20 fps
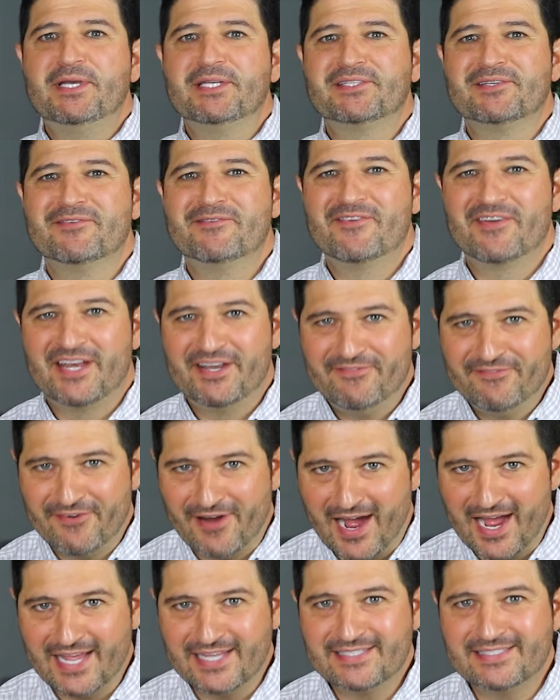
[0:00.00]
piece of
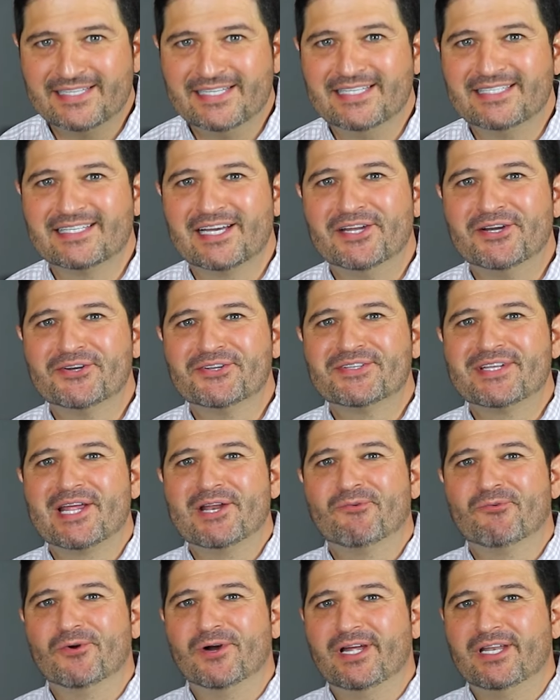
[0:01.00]
advice is
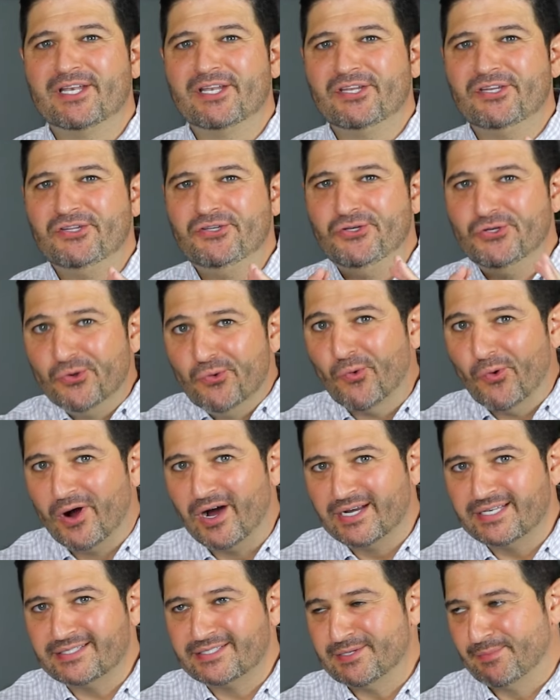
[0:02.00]
understanding what you
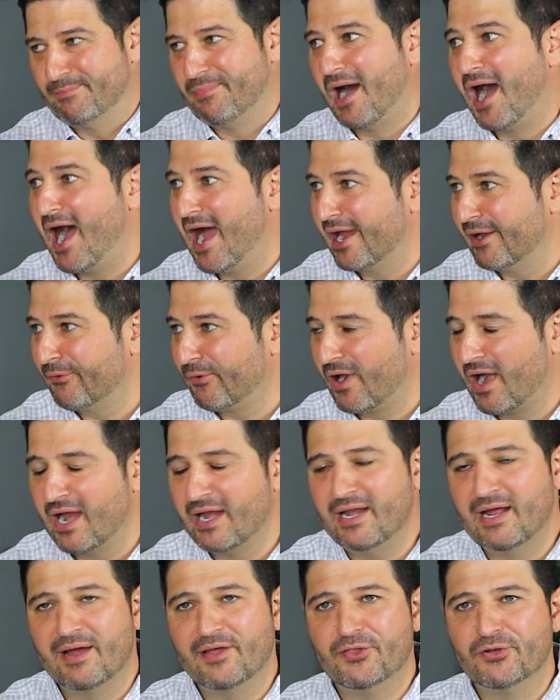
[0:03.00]
want to buy,
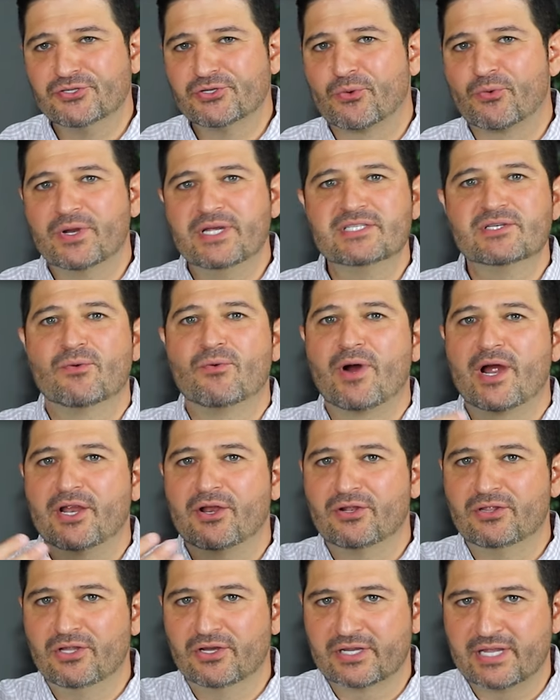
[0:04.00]
right? There's a reason why
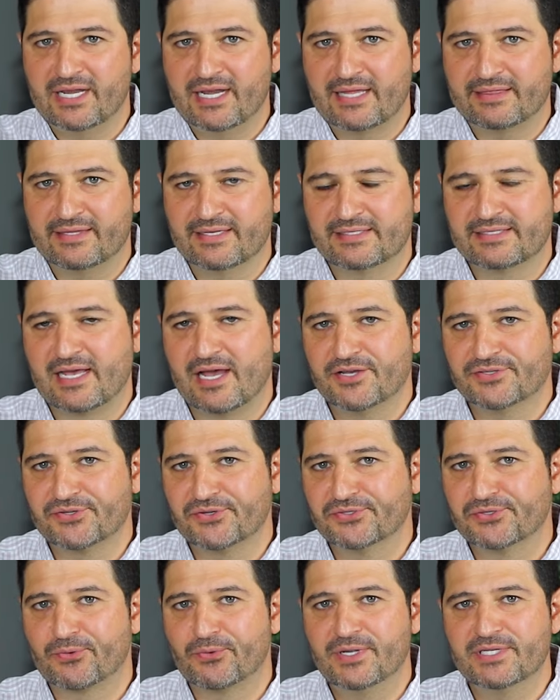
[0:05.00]
you're looking at this house.
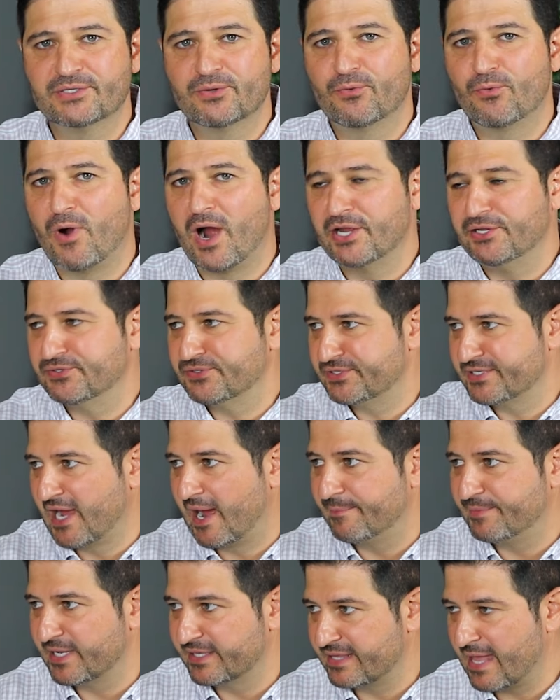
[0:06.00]
There's a reason why you
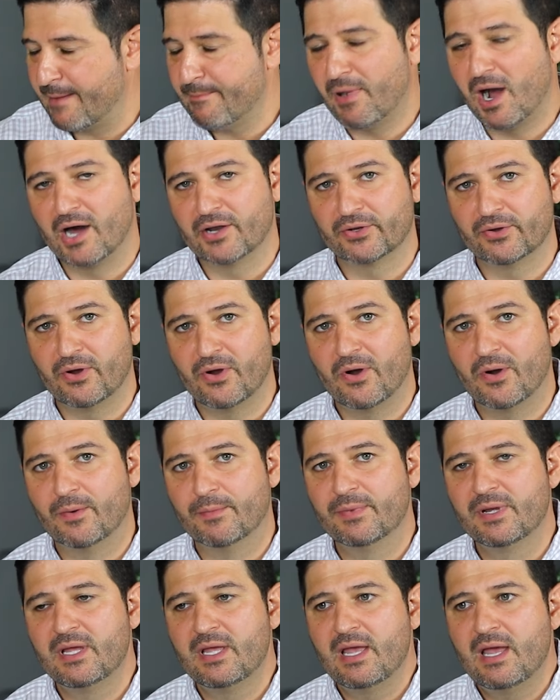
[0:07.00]
stopped at that model
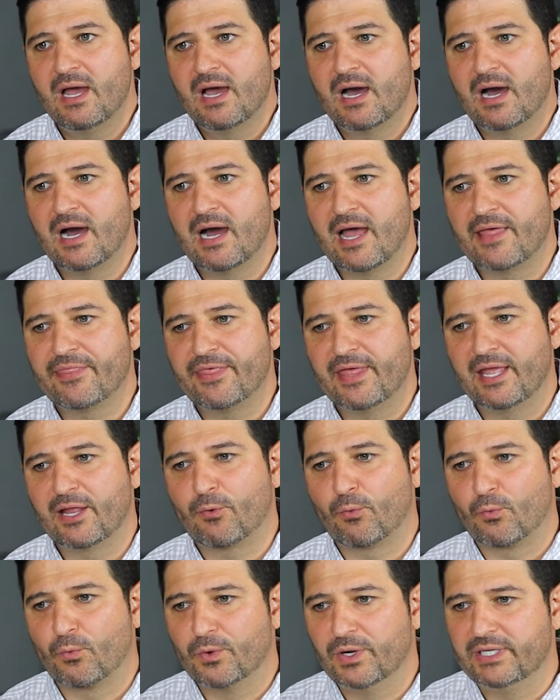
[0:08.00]
home. I
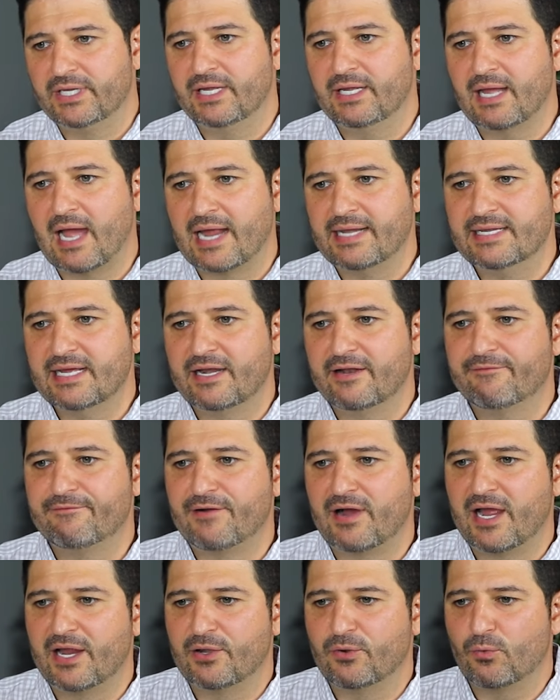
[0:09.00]
think really
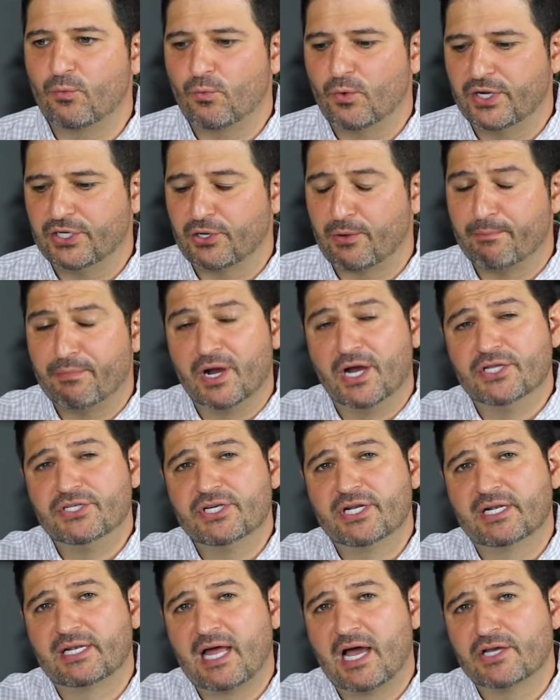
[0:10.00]
identifying what your
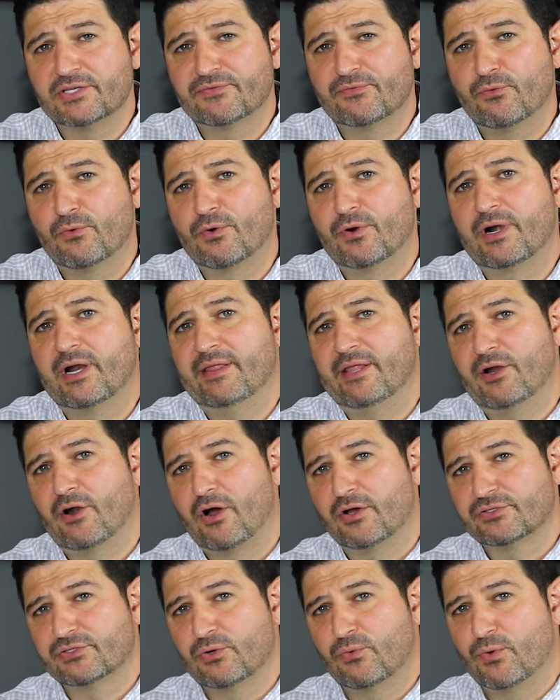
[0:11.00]
budget allows for, and then
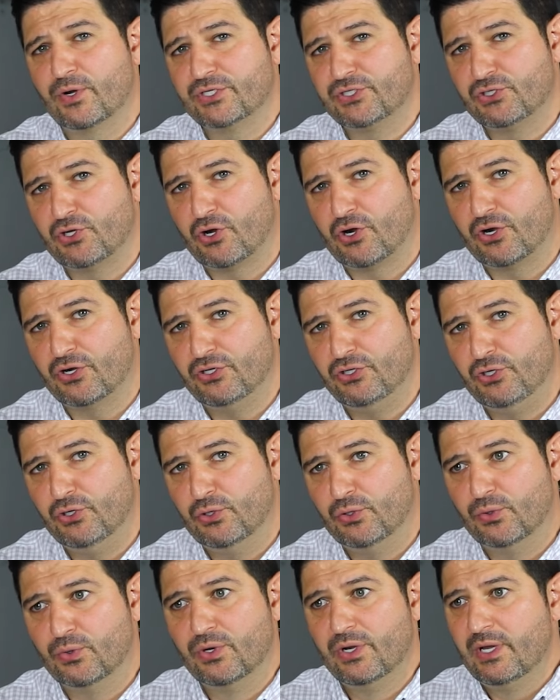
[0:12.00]
also what your
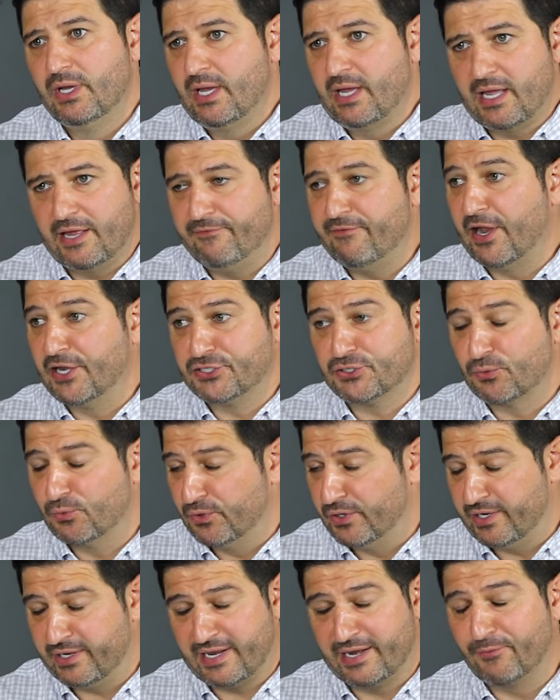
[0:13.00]
new adventure
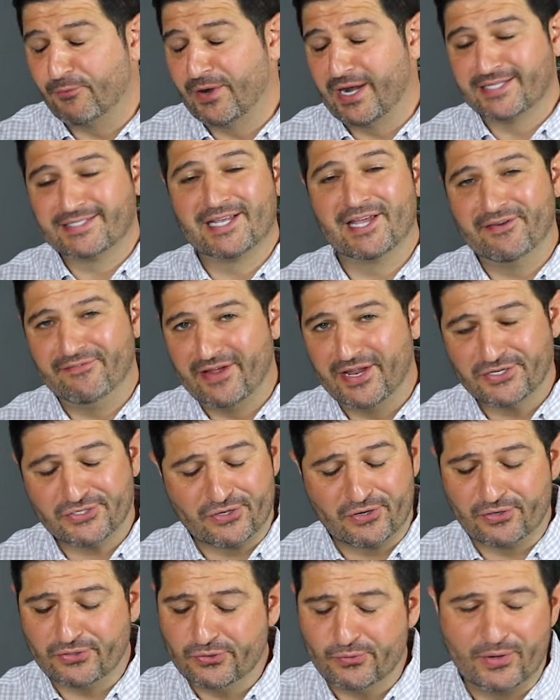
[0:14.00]
would. And when I say
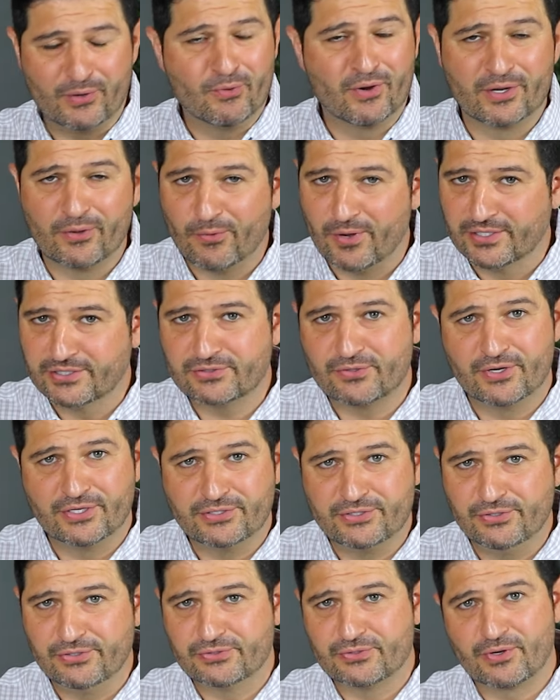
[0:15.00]
adventure, do we want a
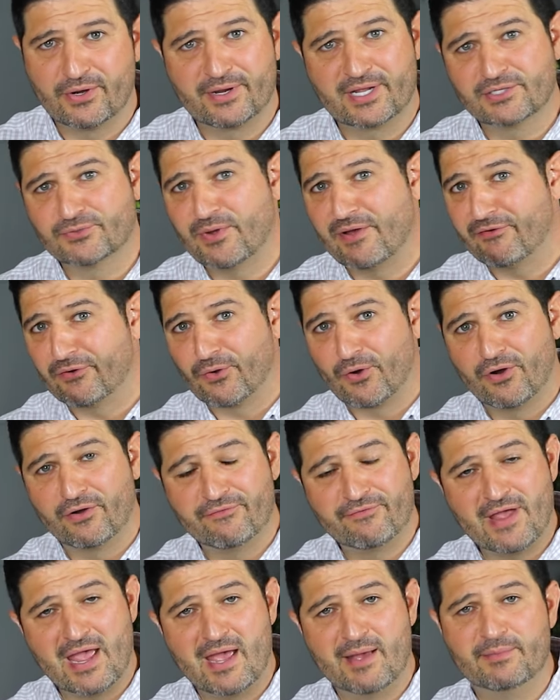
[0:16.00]
1-story, 2-story because we have a
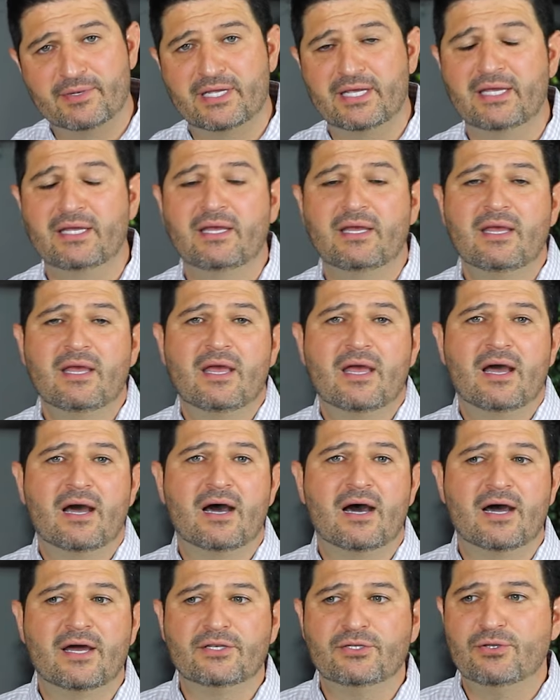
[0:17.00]
growing family?
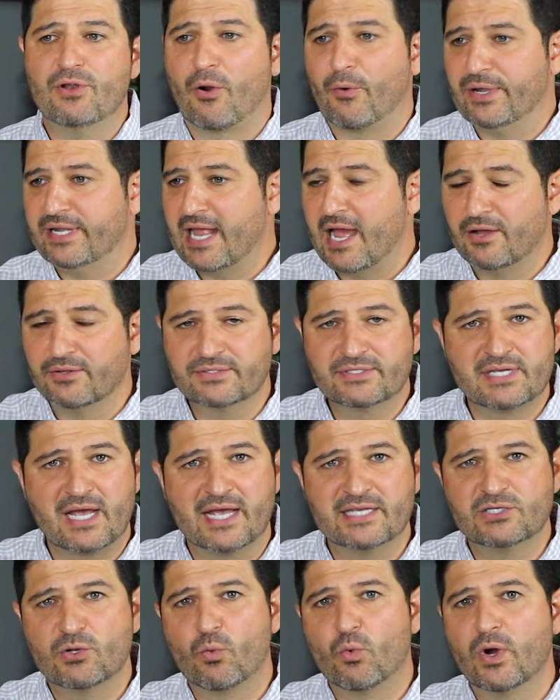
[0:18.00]
Are we
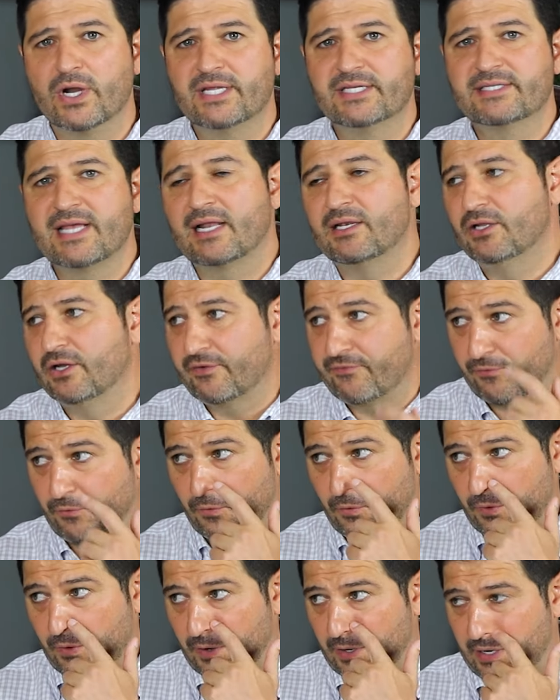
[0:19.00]
downsizing? What does that look
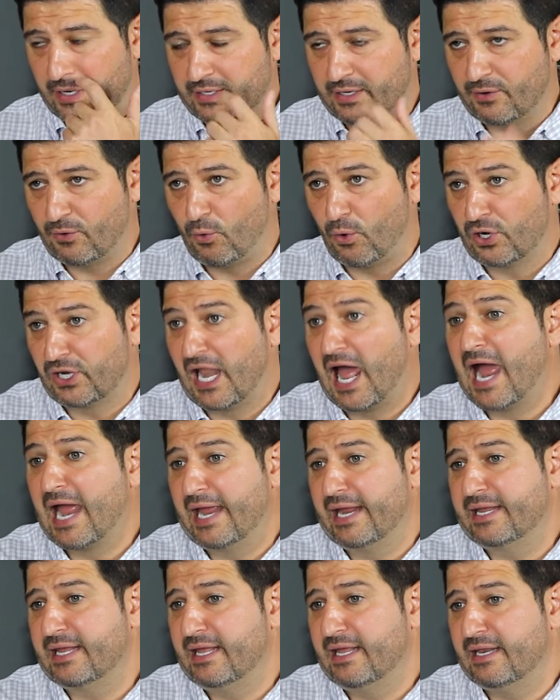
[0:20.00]
for or
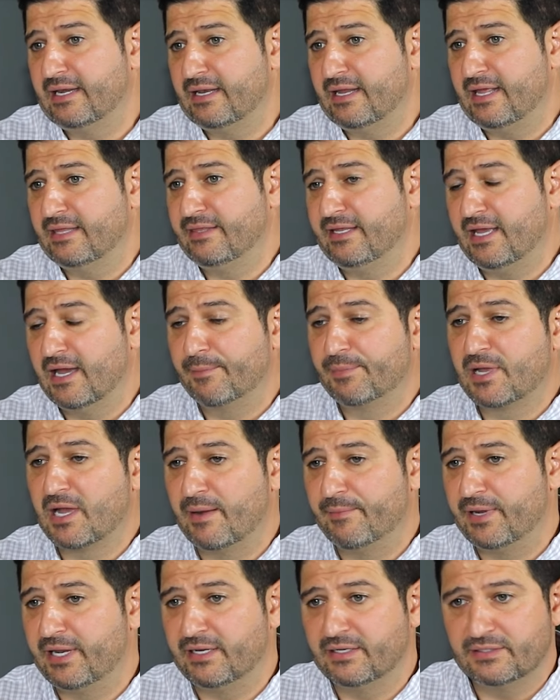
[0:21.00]
like in the
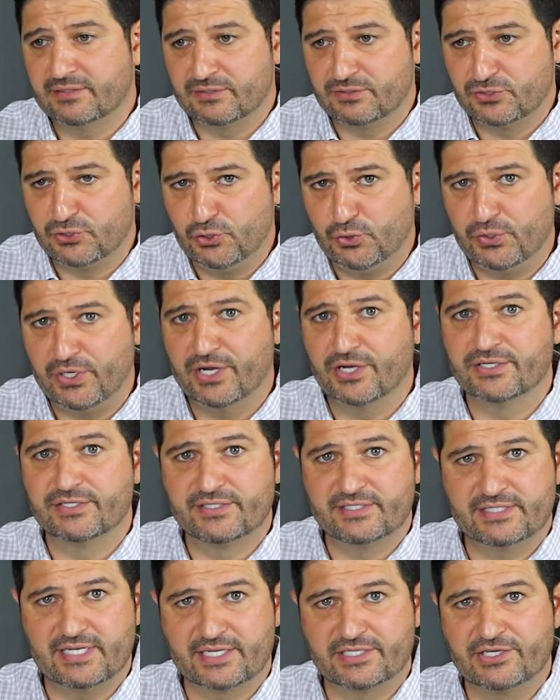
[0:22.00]
upcoming 2
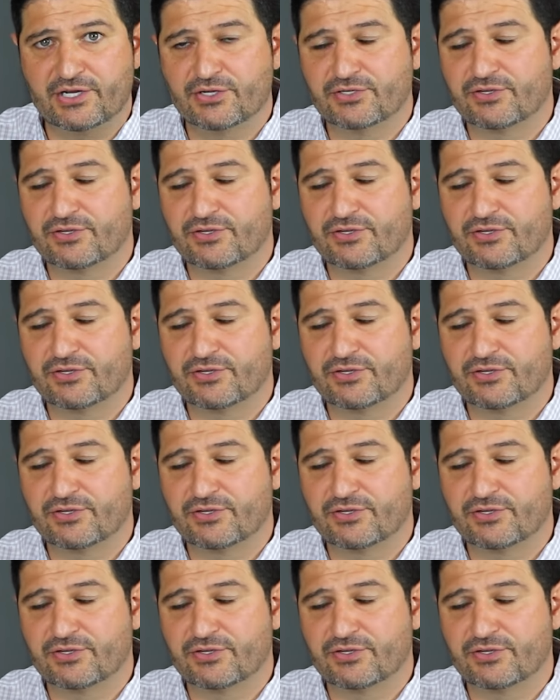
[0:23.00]
years, 6